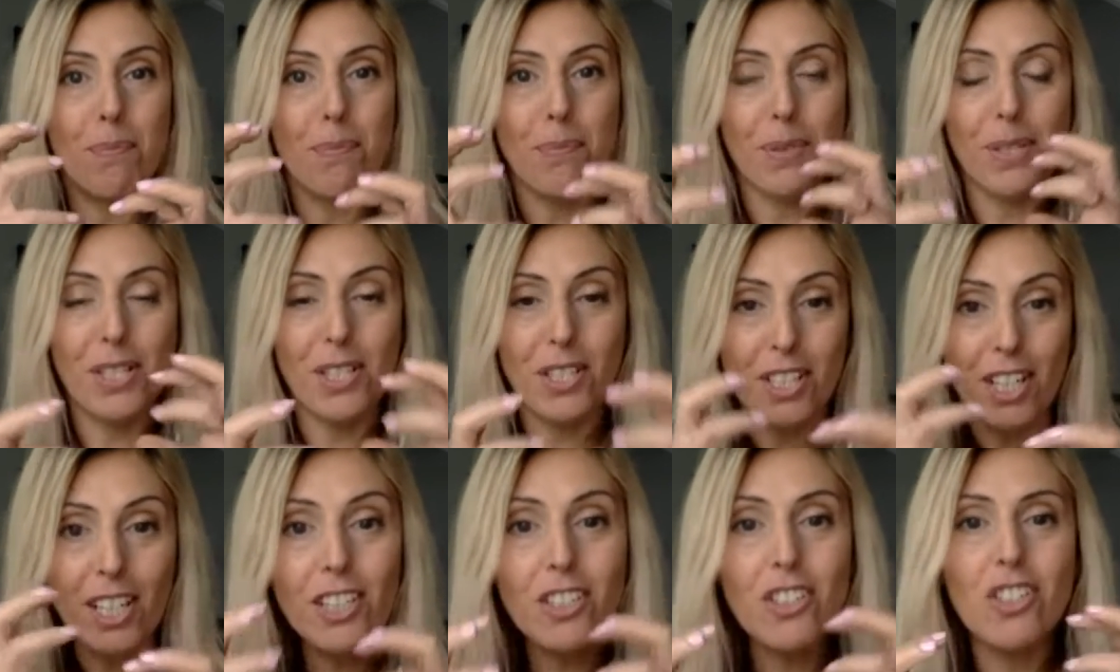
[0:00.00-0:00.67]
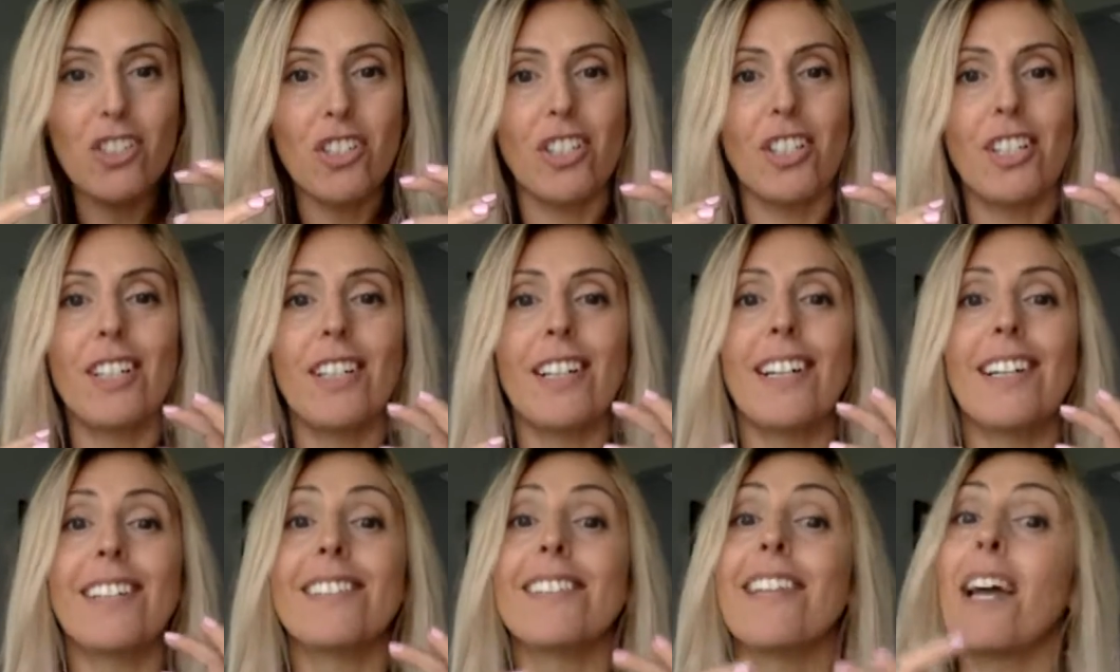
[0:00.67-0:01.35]

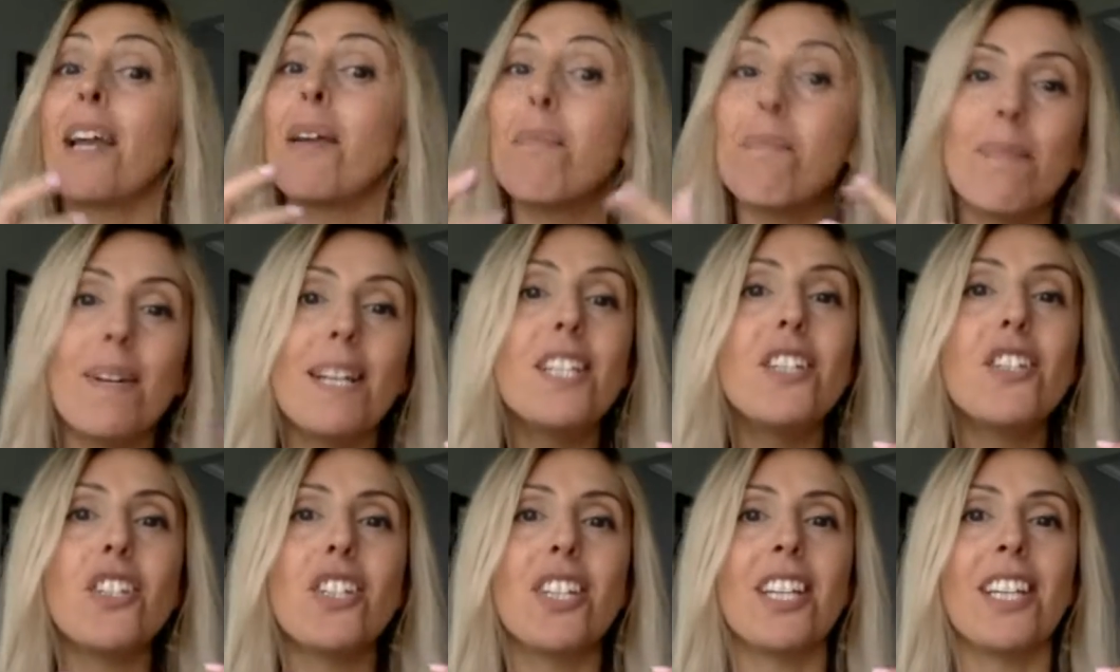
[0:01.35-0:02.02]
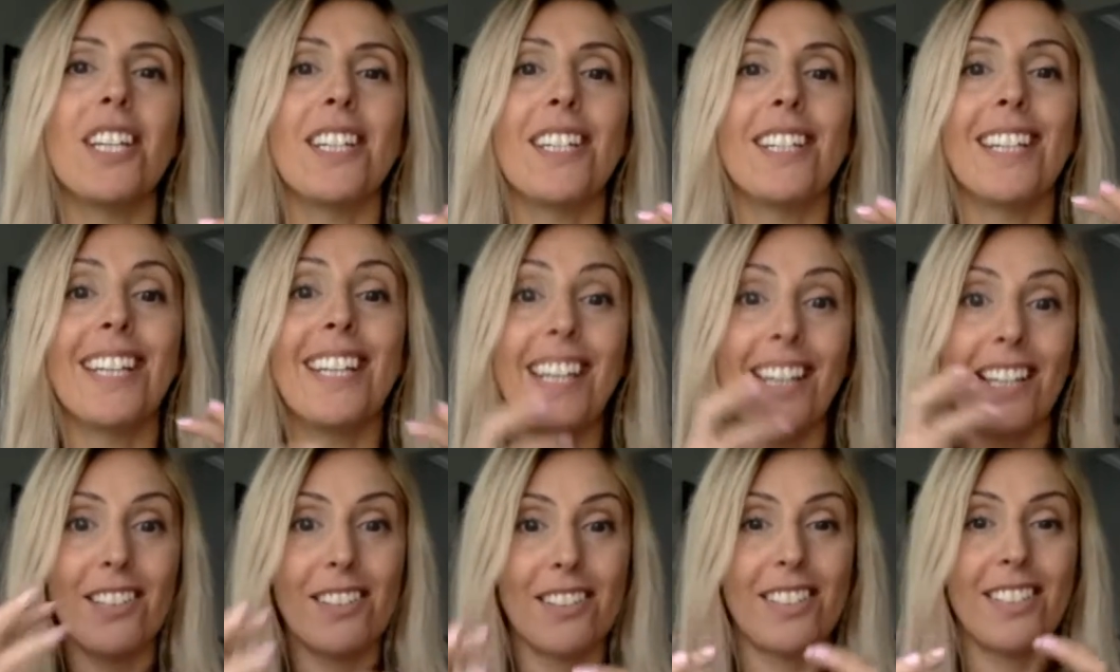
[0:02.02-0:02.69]
structure dimension
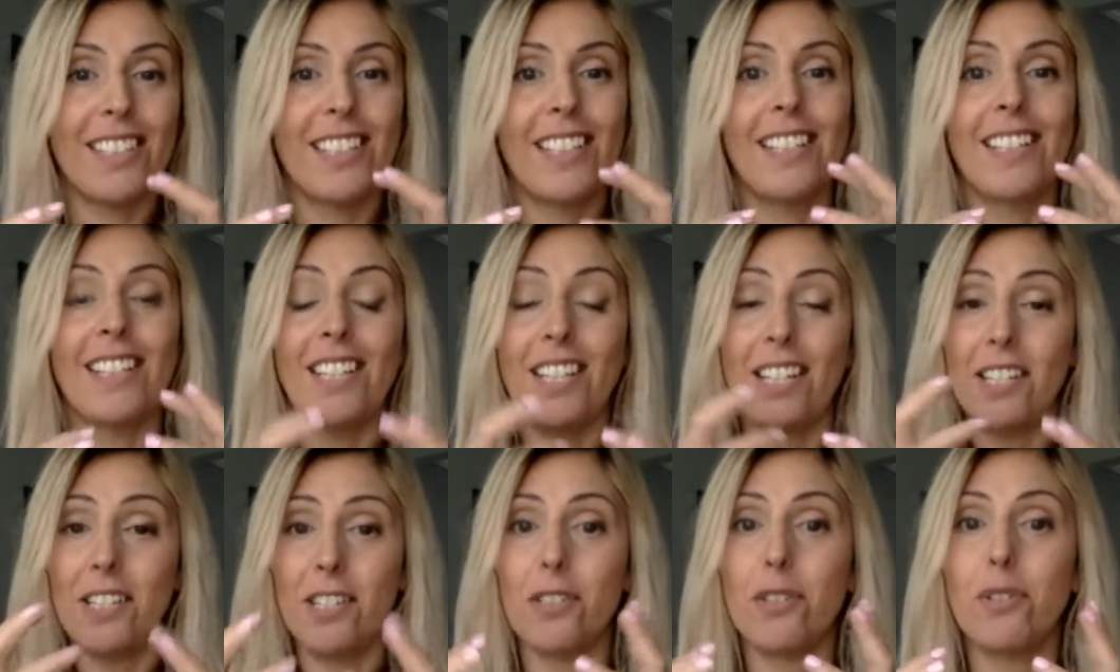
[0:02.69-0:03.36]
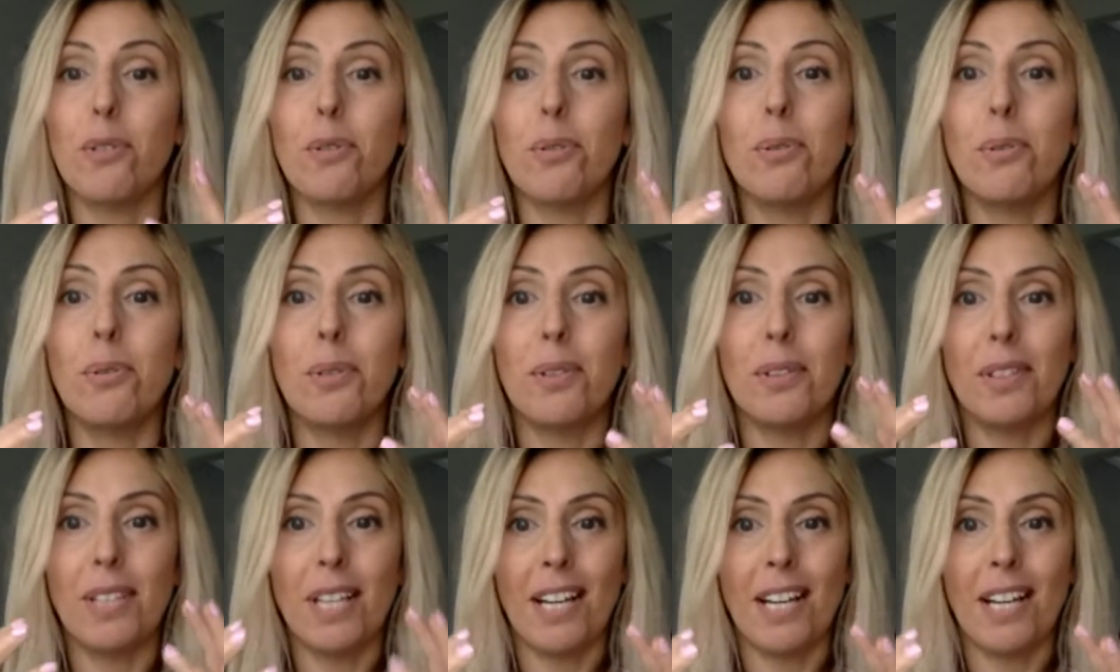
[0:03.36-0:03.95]
get into